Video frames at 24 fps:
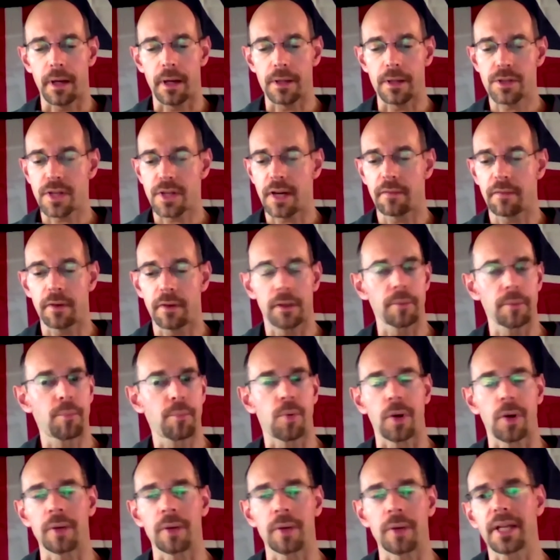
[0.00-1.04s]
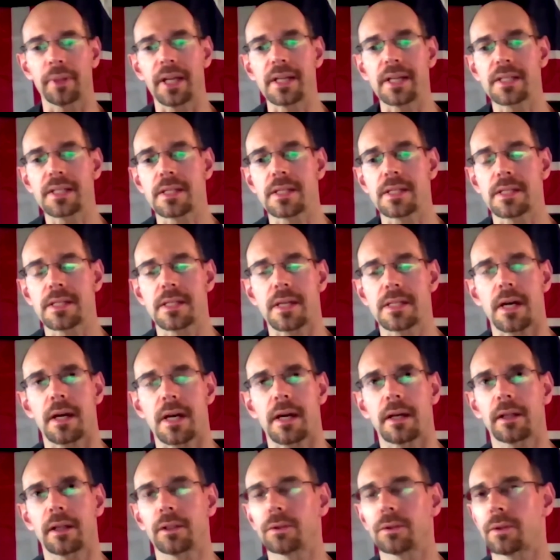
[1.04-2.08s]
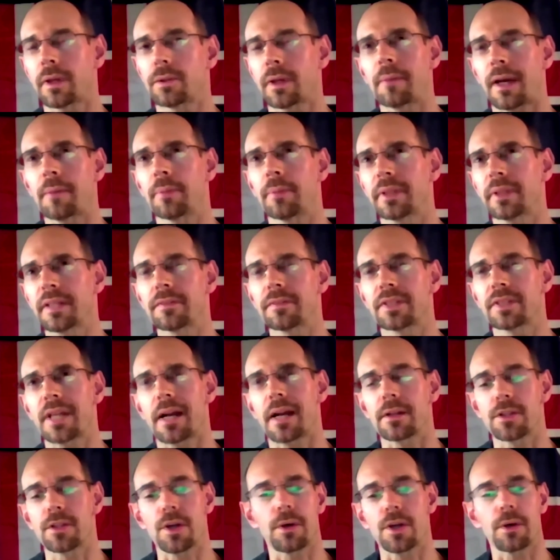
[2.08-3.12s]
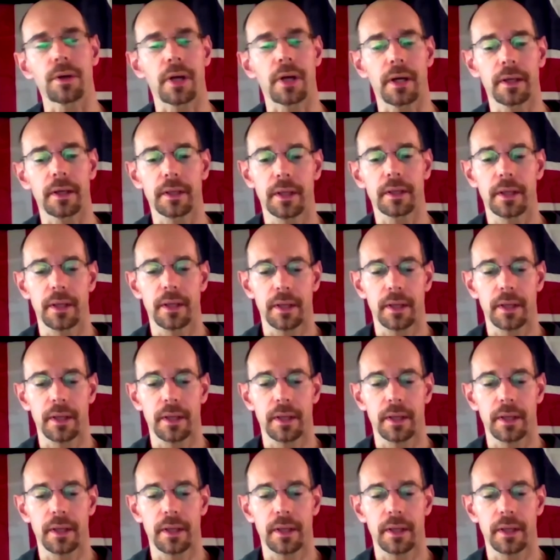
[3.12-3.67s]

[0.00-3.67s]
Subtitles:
several important places, including, I believe, Saratoga,